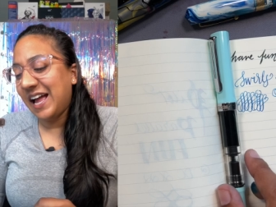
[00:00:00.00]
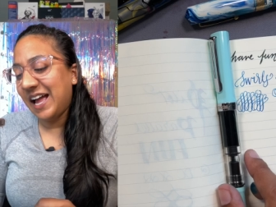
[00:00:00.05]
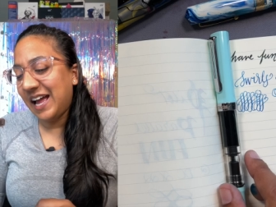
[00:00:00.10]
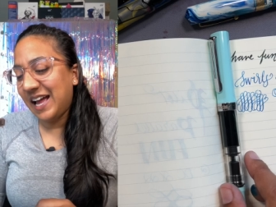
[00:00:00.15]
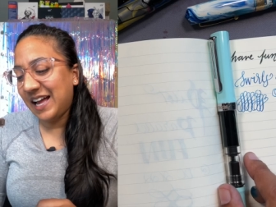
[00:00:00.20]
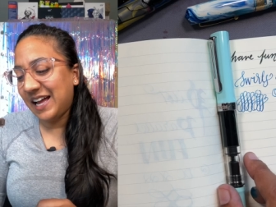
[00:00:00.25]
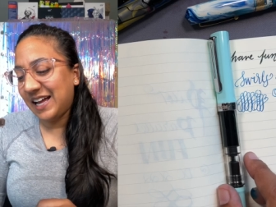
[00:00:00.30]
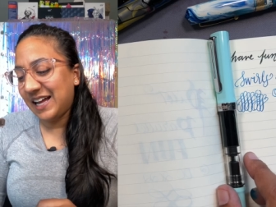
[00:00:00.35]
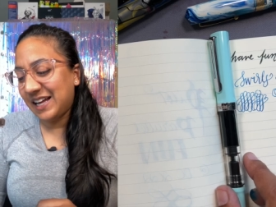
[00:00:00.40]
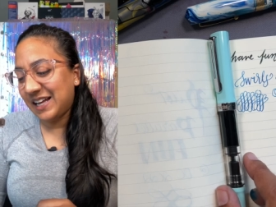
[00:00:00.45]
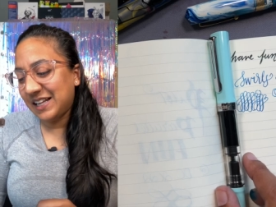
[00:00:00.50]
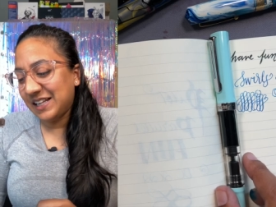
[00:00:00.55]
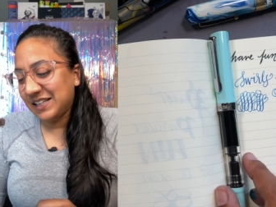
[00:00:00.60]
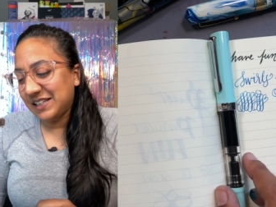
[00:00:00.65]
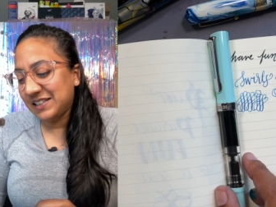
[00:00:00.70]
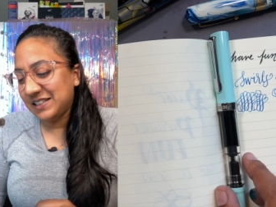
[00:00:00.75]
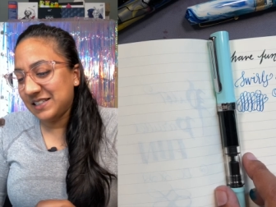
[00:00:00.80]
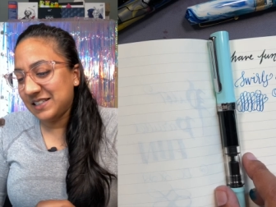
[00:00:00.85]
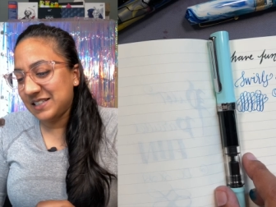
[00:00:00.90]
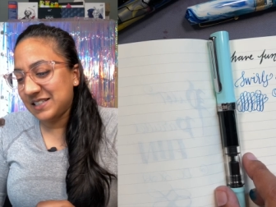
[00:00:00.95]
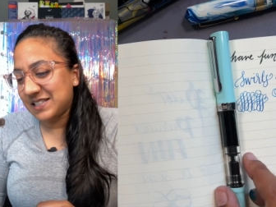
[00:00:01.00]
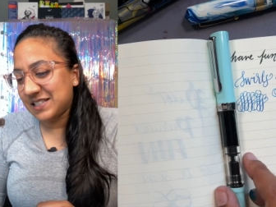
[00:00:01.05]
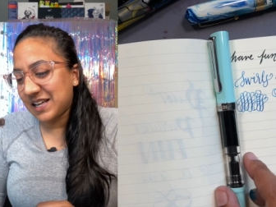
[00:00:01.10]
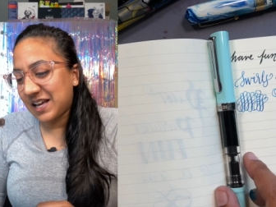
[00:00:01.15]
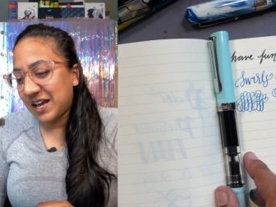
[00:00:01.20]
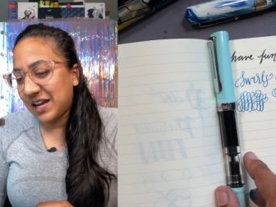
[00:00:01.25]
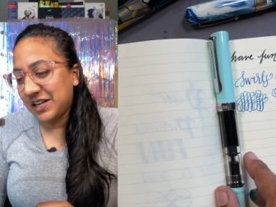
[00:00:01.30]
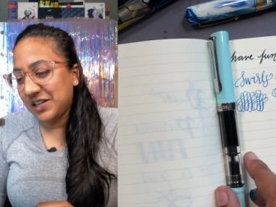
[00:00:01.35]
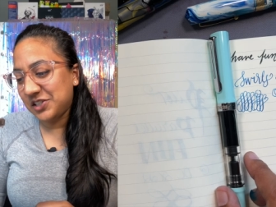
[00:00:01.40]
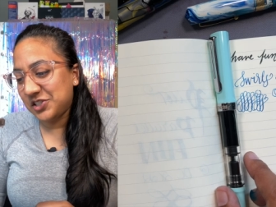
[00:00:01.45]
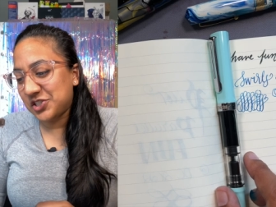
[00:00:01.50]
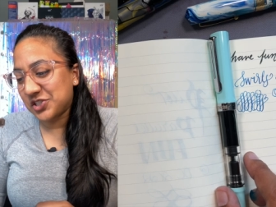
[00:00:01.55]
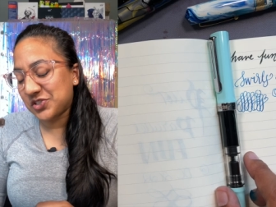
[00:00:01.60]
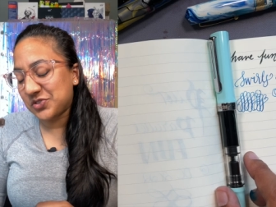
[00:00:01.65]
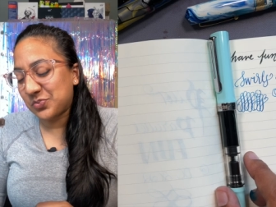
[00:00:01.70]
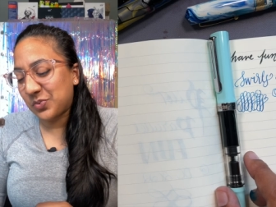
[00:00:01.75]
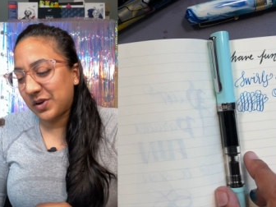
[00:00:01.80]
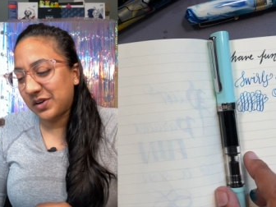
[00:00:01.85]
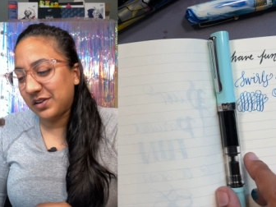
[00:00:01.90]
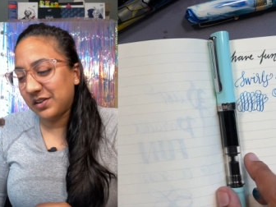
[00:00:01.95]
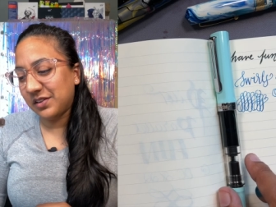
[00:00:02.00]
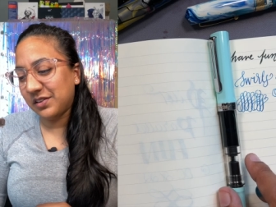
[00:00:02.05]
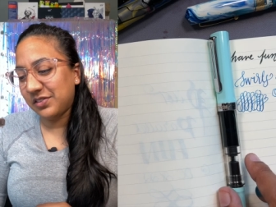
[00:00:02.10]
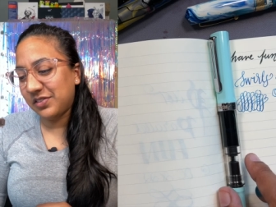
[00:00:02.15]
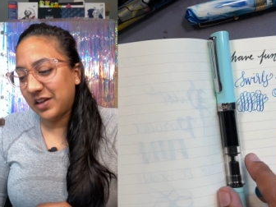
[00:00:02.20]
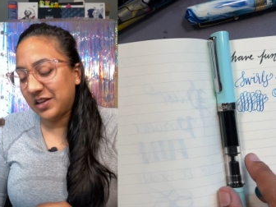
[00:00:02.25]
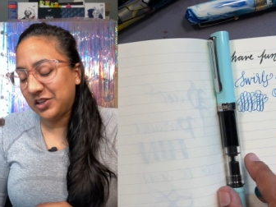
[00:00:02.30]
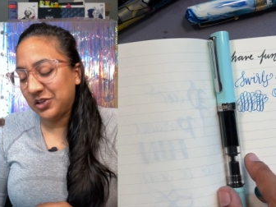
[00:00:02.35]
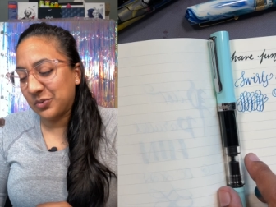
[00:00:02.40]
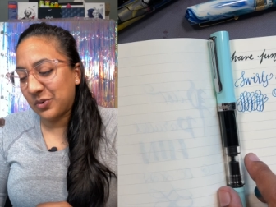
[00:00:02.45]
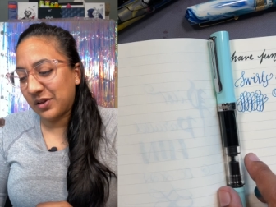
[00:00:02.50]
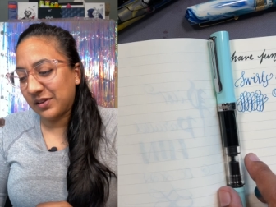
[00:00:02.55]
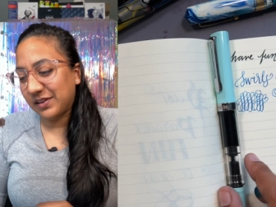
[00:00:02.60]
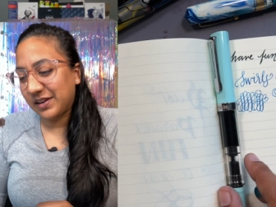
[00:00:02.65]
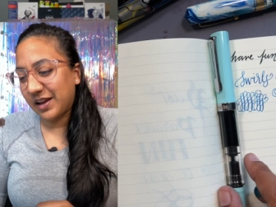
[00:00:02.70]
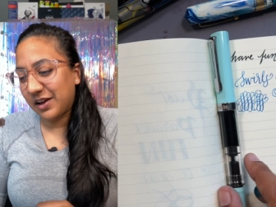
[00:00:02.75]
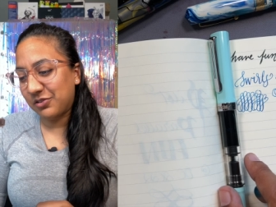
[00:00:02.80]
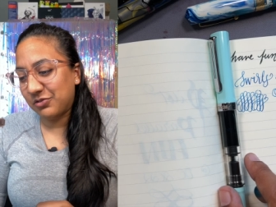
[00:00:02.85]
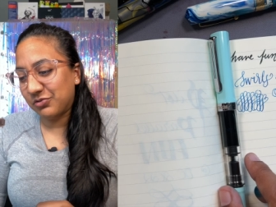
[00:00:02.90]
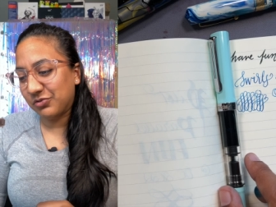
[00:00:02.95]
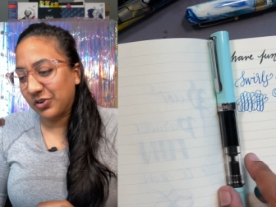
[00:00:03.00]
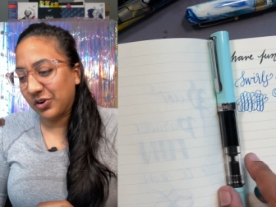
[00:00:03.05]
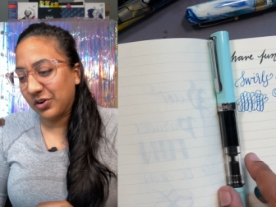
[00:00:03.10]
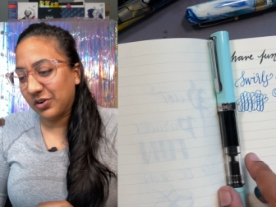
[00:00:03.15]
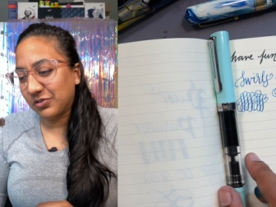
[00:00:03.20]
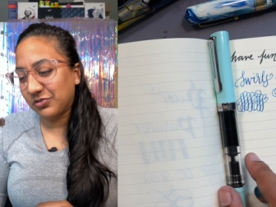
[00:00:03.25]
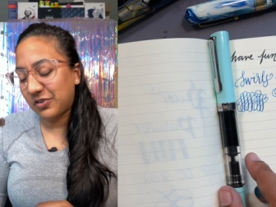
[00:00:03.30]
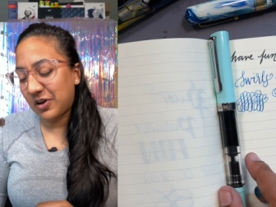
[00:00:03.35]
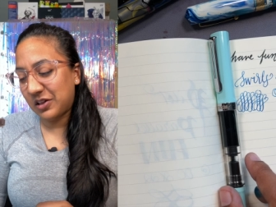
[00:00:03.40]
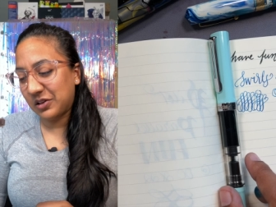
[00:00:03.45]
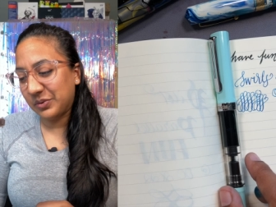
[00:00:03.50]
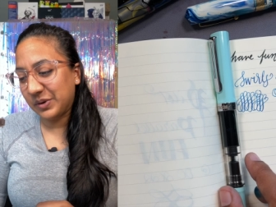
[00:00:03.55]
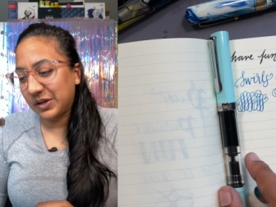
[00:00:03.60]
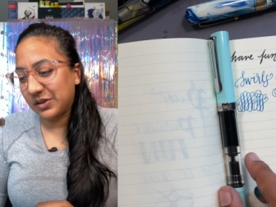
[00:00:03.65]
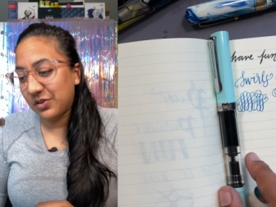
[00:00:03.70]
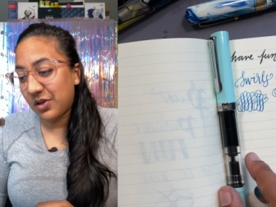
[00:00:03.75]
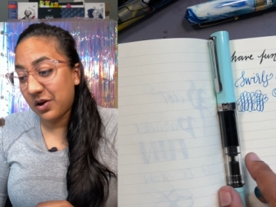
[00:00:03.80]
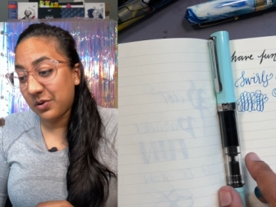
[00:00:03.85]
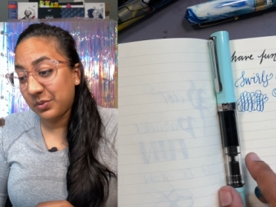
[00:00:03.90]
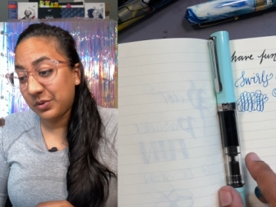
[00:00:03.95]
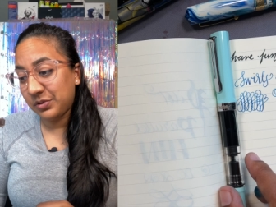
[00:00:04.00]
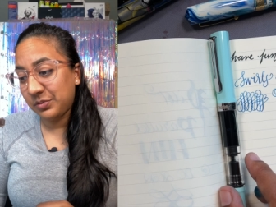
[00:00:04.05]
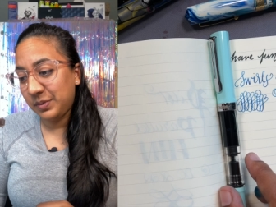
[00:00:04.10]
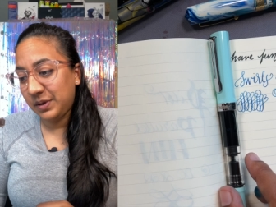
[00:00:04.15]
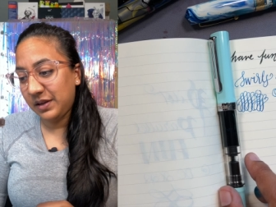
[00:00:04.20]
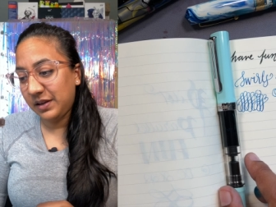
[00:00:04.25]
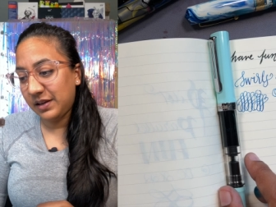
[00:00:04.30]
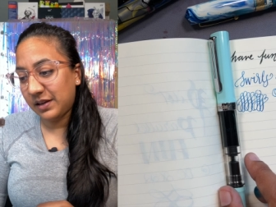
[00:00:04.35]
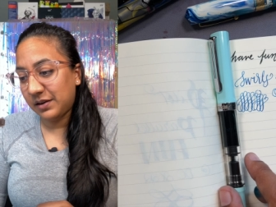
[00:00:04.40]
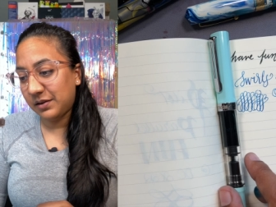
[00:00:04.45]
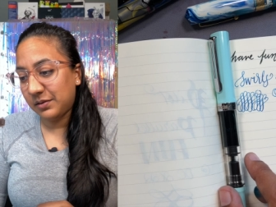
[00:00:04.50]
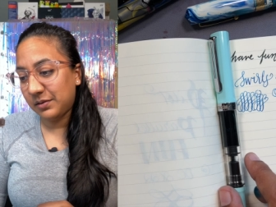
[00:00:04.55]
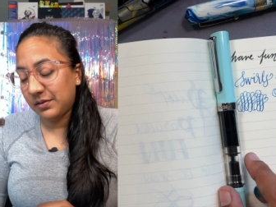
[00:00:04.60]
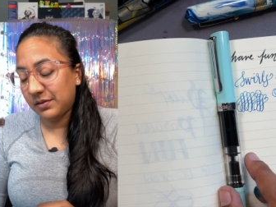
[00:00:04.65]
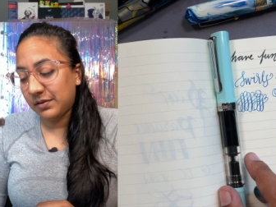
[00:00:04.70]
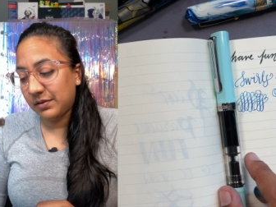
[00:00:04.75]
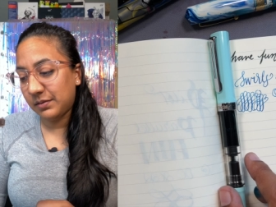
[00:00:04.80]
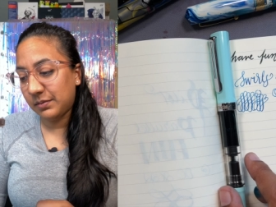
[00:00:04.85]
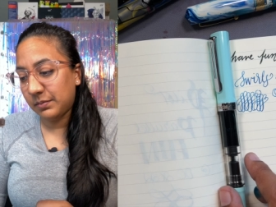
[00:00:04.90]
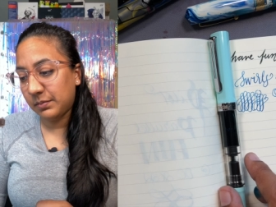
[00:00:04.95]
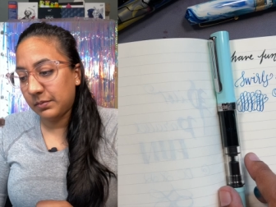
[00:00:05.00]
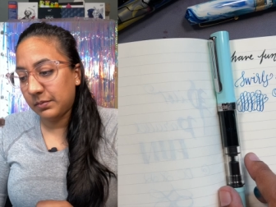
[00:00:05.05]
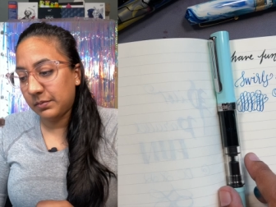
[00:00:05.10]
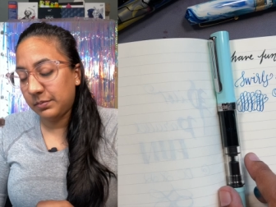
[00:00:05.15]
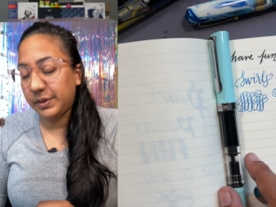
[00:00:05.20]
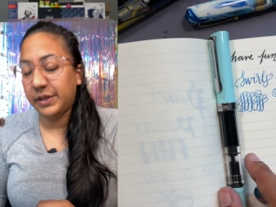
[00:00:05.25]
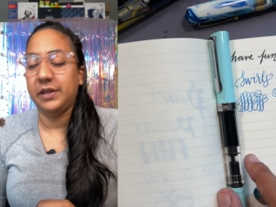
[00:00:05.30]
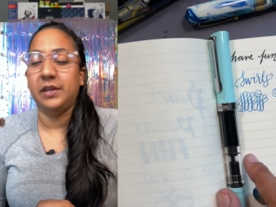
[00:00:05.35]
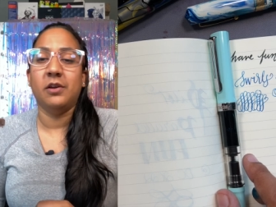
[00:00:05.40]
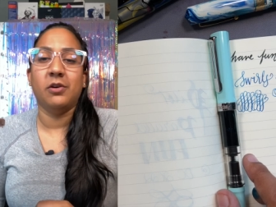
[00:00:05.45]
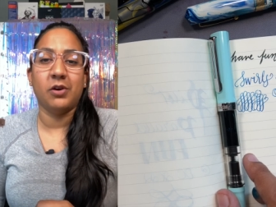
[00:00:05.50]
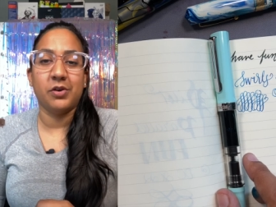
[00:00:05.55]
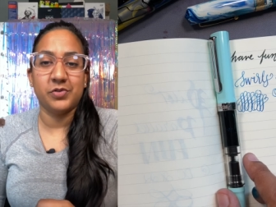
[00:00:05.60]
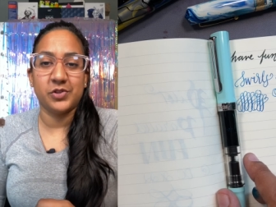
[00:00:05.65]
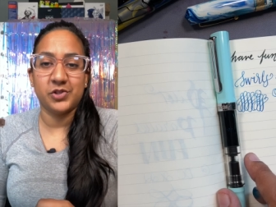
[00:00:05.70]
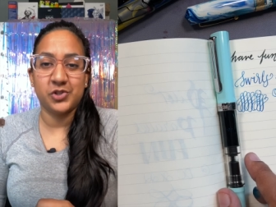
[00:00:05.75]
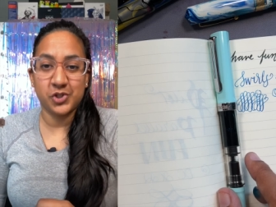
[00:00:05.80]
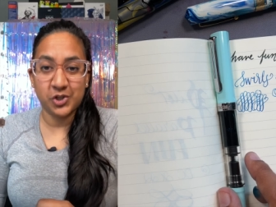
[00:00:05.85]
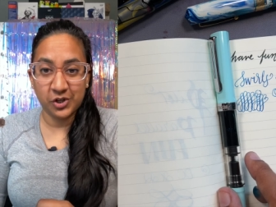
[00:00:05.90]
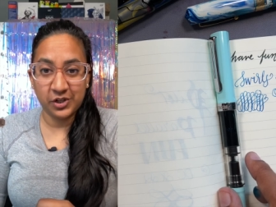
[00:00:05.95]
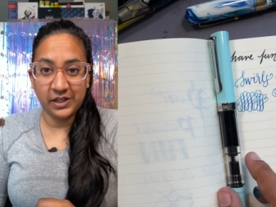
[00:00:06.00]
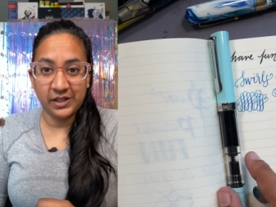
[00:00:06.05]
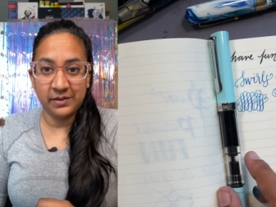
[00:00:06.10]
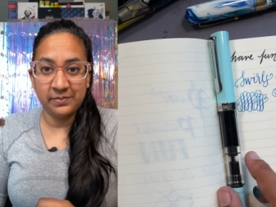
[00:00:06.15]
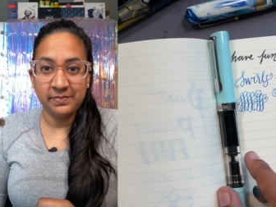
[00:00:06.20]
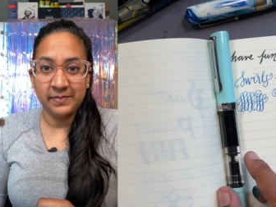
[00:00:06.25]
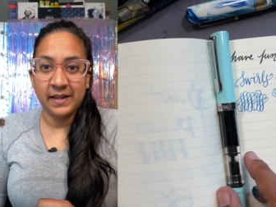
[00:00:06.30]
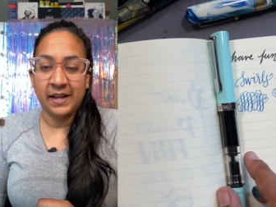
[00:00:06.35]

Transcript: And I just want to thank you all again for following along with me and being here on this journey.